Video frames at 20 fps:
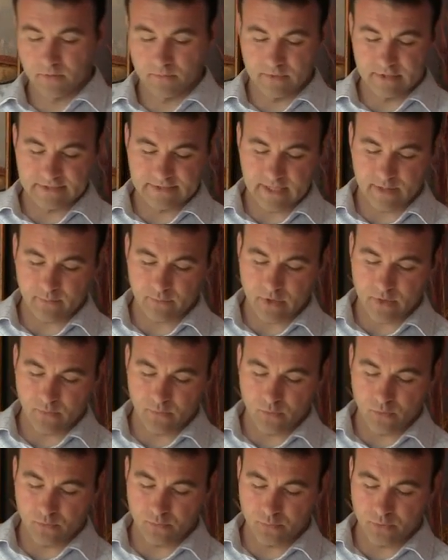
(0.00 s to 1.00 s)
This time around
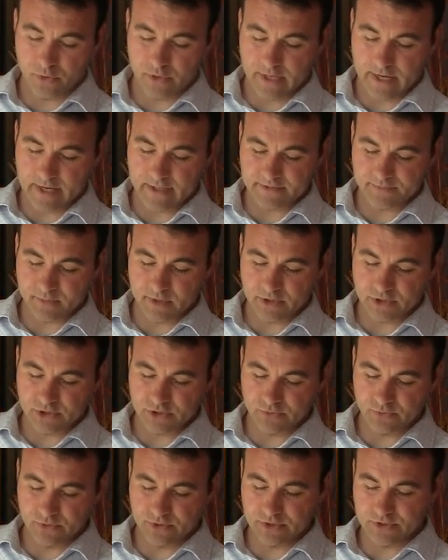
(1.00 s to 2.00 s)
we won't put as
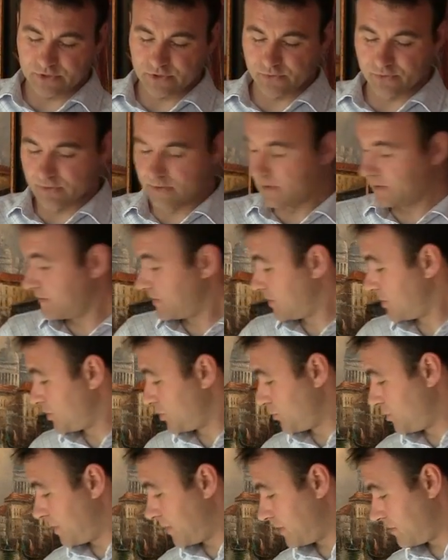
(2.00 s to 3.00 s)
much, we'll just do a
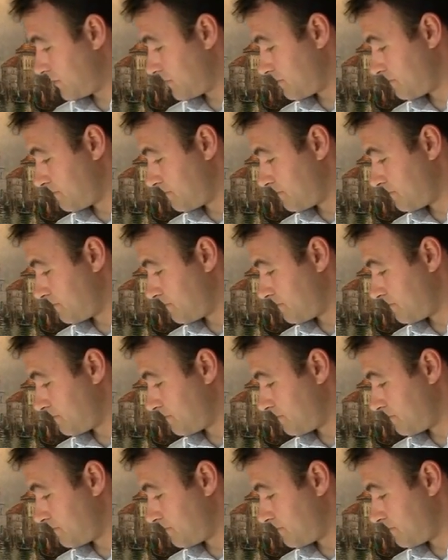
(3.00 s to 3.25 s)
little bit,